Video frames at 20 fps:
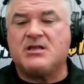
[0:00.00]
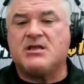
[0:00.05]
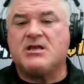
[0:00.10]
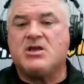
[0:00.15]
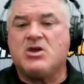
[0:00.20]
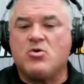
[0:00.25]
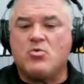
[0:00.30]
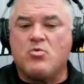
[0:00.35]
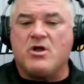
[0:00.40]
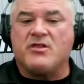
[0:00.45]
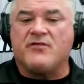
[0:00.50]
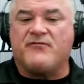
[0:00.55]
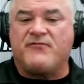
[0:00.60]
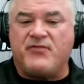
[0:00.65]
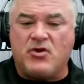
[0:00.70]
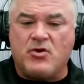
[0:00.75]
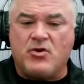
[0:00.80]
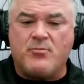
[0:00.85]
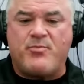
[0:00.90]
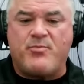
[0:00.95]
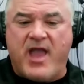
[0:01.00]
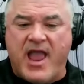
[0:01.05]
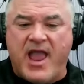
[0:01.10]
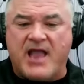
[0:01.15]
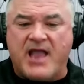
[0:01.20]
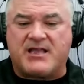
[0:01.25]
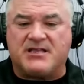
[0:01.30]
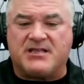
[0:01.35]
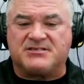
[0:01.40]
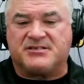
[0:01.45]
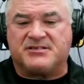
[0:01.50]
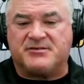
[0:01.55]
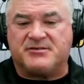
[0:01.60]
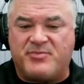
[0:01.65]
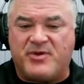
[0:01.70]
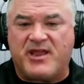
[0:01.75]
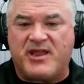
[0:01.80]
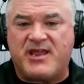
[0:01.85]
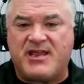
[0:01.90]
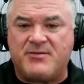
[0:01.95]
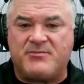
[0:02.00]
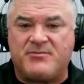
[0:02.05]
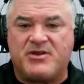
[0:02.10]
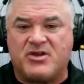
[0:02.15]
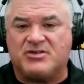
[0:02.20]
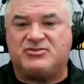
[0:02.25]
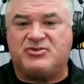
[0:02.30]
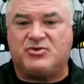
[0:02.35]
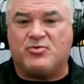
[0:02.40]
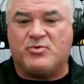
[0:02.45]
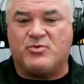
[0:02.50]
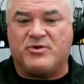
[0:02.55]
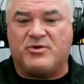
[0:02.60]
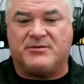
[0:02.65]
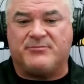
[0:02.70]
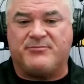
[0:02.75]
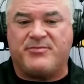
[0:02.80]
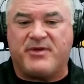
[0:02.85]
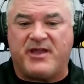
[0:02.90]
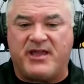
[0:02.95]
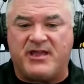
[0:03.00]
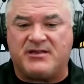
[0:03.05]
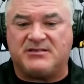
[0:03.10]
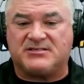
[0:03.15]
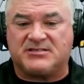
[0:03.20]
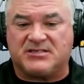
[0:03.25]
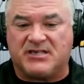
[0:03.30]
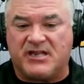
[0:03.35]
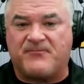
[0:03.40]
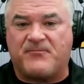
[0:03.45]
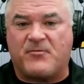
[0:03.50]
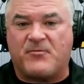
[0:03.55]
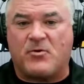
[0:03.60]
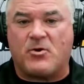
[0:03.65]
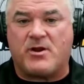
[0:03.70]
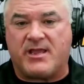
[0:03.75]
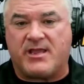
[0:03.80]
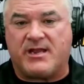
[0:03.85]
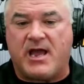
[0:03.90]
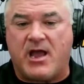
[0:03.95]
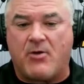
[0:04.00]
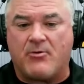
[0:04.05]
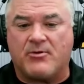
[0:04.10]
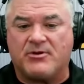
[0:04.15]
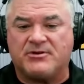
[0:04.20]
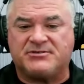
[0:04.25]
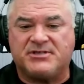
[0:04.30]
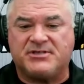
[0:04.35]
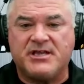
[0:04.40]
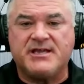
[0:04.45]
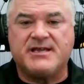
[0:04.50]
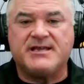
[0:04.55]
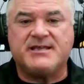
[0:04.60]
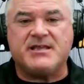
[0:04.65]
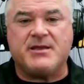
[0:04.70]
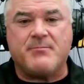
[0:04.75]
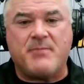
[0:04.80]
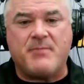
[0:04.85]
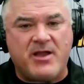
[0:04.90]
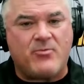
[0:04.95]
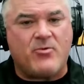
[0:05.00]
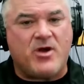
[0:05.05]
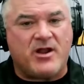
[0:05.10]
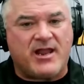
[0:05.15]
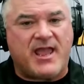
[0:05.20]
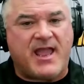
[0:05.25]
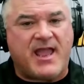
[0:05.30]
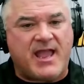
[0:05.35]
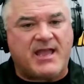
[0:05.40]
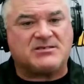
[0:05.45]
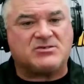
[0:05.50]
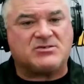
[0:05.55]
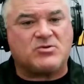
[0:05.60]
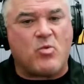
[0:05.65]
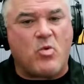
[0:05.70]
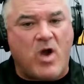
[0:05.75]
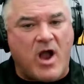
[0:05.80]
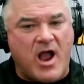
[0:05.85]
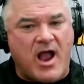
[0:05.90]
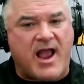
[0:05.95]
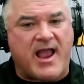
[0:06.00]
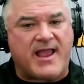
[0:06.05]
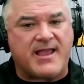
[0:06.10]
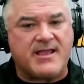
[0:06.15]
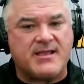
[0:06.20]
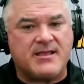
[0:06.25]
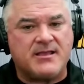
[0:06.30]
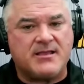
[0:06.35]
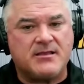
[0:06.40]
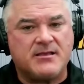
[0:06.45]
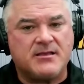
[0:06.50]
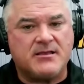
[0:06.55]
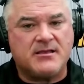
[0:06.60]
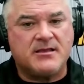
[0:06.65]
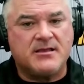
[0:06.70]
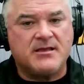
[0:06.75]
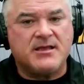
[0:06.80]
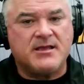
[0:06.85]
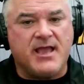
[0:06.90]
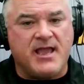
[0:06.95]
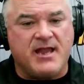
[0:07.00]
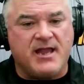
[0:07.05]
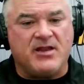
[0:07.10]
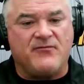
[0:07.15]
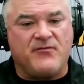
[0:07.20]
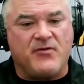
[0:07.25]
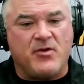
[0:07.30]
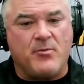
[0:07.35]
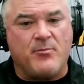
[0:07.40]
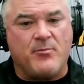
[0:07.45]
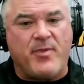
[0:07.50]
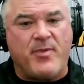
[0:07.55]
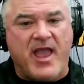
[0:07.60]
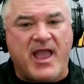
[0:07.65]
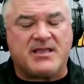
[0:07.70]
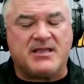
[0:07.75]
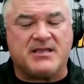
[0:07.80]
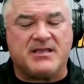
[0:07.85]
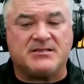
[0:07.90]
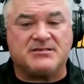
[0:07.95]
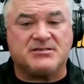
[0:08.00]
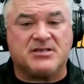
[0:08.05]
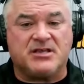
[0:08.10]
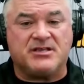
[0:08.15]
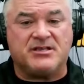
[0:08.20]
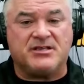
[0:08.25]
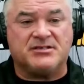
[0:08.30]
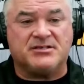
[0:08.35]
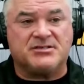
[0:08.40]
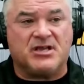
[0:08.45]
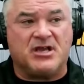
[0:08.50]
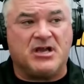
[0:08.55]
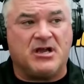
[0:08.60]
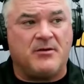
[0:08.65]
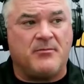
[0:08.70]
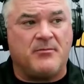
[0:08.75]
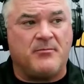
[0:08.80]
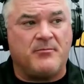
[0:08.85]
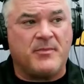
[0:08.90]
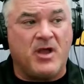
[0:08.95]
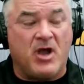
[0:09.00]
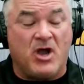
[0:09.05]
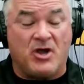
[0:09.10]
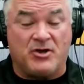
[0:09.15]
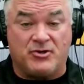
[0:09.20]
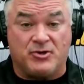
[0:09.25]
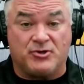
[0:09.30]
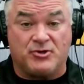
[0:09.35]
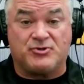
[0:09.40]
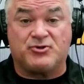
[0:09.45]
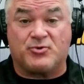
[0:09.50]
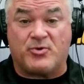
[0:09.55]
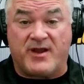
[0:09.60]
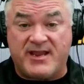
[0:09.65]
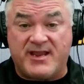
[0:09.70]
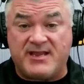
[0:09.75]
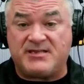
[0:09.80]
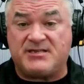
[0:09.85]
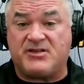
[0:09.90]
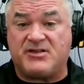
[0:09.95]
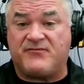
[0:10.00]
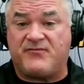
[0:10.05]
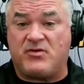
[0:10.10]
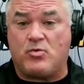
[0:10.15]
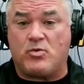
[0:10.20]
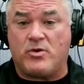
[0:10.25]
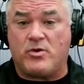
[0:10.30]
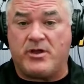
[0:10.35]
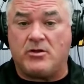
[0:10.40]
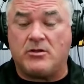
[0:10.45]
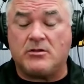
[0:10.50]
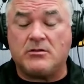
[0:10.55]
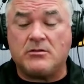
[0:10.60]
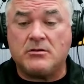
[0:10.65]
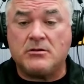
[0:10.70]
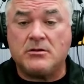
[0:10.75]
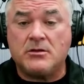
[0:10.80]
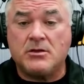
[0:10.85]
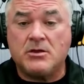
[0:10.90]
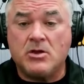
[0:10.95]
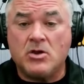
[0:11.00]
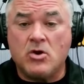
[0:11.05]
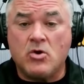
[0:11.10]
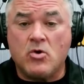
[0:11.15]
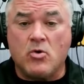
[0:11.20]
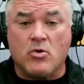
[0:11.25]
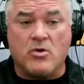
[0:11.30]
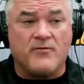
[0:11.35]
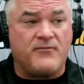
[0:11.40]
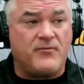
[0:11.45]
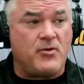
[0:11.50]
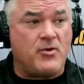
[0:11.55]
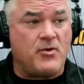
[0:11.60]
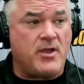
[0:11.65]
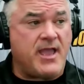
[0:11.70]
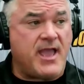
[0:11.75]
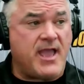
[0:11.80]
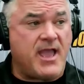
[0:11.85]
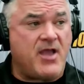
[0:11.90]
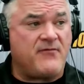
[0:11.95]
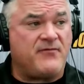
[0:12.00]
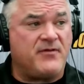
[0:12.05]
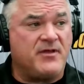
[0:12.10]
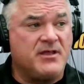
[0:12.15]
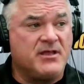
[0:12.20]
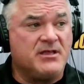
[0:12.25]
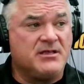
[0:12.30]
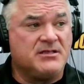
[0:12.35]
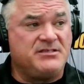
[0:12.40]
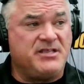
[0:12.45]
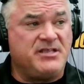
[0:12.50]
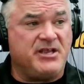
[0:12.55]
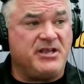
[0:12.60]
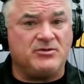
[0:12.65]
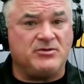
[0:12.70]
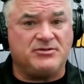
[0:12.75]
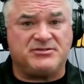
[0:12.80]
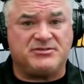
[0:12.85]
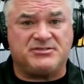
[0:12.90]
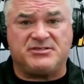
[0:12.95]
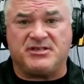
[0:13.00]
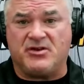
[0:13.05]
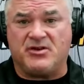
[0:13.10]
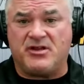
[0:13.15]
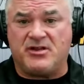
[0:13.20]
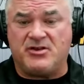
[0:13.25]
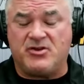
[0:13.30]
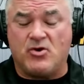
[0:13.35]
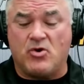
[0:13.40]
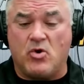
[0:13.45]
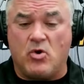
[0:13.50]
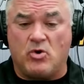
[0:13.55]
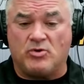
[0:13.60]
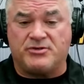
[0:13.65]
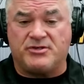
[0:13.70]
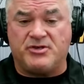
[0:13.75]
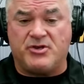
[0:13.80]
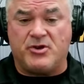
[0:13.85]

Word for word: well, if your back is in pain because you went to bed and slept for eight hours, you might want to ask why. And if your back is is um, undertrained, if you will, or if you have tilts and, and you're holding your